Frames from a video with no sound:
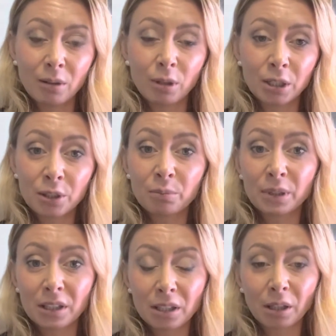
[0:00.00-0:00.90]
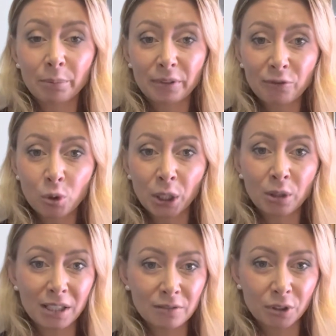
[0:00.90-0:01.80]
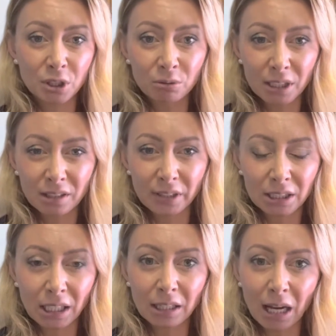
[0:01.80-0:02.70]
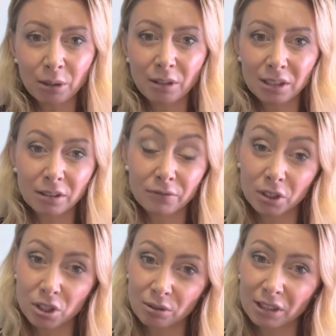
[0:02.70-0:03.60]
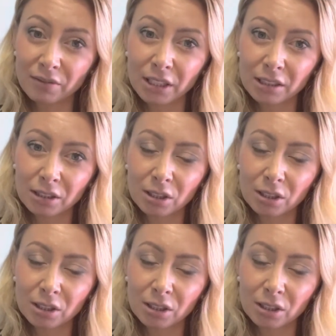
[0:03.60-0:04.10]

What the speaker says: well, you've been here before, you asked for tourist visa, now you're asking for student visa.